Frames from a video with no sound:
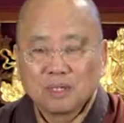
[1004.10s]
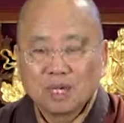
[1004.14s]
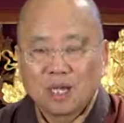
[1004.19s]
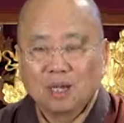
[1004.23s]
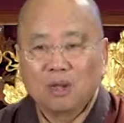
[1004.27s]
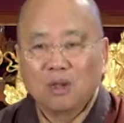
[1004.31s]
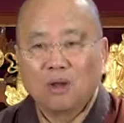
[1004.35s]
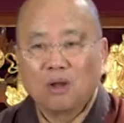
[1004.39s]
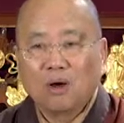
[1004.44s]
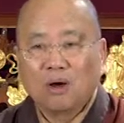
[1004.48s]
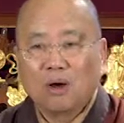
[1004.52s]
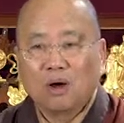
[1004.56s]

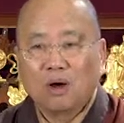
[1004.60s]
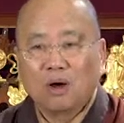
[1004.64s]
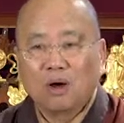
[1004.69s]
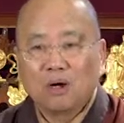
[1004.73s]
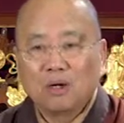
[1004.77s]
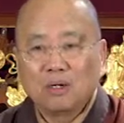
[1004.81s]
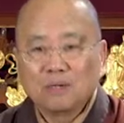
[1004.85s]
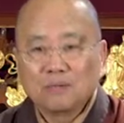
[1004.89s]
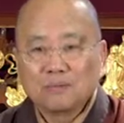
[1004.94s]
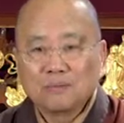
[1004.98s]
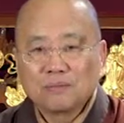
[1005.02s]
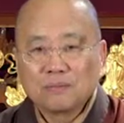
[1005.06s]
and
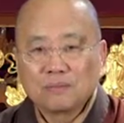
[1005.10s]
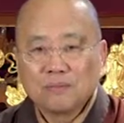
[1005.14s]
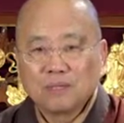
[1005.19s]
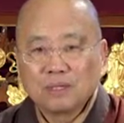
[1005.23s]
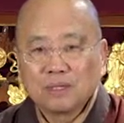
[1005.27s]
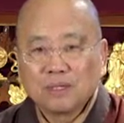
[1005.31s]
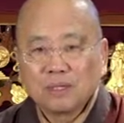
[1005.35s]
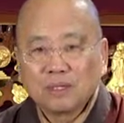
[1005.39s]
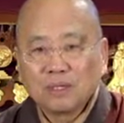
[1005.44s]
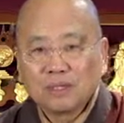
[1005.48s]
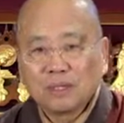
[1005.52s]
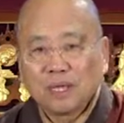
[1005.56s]
long,
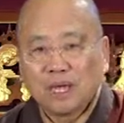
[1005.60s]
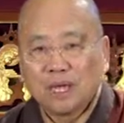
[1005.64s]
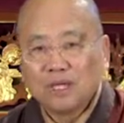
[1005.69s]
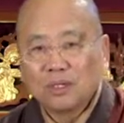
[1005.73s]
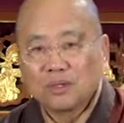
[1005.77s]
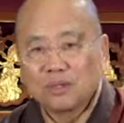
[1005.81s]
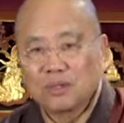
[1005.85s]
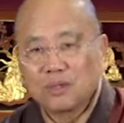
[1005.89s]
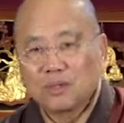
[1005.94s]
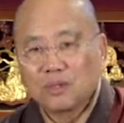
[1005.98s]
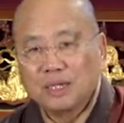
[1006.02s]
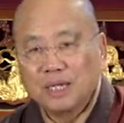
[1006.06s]

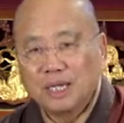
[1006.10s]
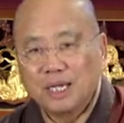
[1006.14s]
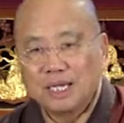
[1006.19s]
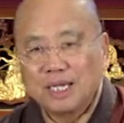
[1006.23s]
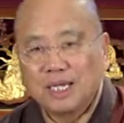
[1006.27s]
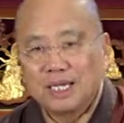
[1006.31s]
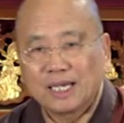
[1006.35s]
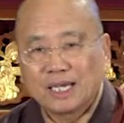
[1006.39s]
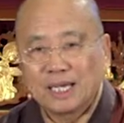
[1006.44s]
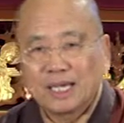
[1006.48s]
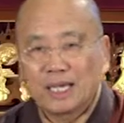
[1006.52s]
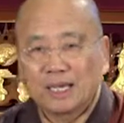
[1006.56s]
that could
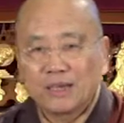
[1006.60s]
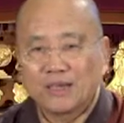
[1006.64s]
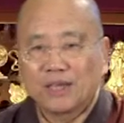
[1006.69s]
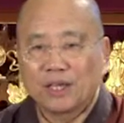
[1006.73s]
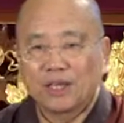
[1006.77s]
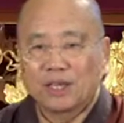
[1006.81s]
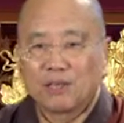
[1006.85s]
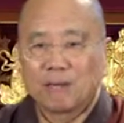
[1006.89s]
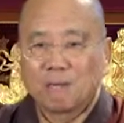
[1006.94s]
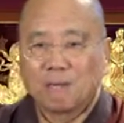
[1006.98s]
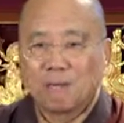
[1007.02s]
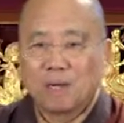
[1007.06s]
indicate
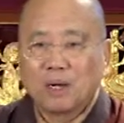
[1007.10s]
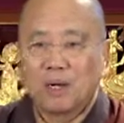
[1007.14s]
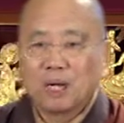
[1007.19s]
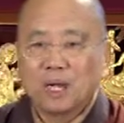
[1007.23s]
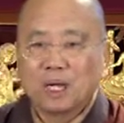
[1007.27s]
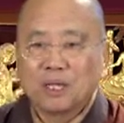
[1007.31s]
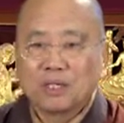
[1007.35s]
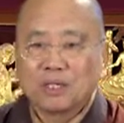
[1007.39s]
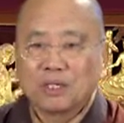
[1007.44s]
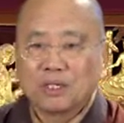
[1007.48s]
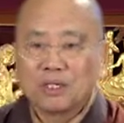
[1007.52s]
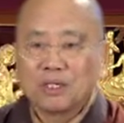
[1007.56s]
that the
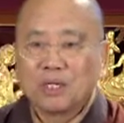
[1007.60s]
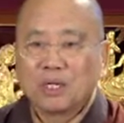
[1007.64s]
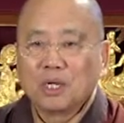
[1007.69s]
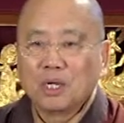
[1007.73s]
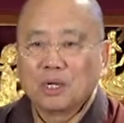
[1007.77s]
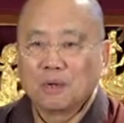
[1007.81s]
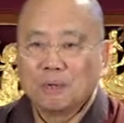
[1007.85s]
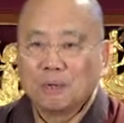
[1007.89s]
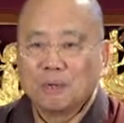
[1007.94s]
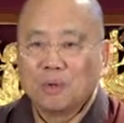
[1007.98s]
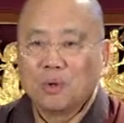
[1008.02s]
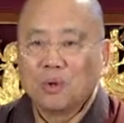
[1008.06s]
mind is
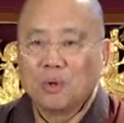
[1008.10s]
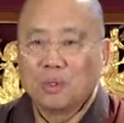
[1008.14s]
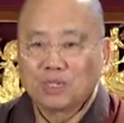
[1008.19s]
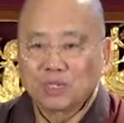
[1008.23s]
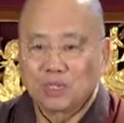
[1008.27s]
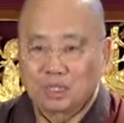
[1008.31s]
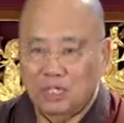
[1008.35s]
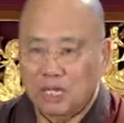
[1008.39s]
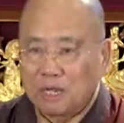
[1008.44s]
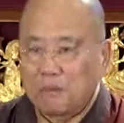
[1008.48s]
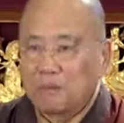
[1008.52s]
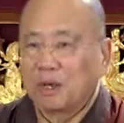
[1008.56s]
more
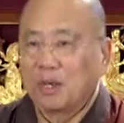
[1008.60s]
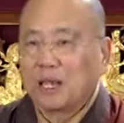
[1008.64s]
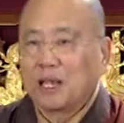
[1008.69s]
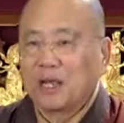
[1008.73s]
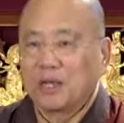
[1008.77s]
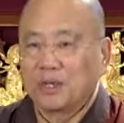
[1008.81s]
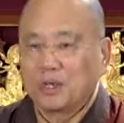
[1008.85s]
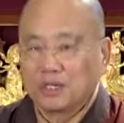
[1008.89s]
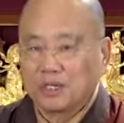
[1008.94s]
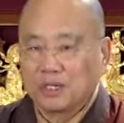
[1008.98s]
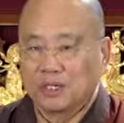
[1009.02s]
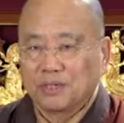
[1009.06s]

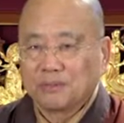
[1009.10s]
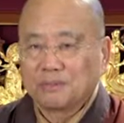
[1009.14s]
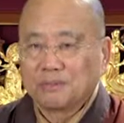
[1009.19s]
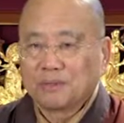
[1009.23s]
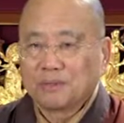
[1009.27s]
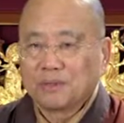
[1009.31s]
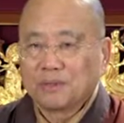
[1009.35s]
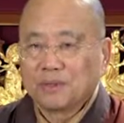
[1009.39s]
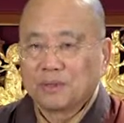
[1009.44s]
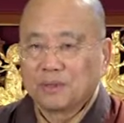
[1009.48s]
stabilizing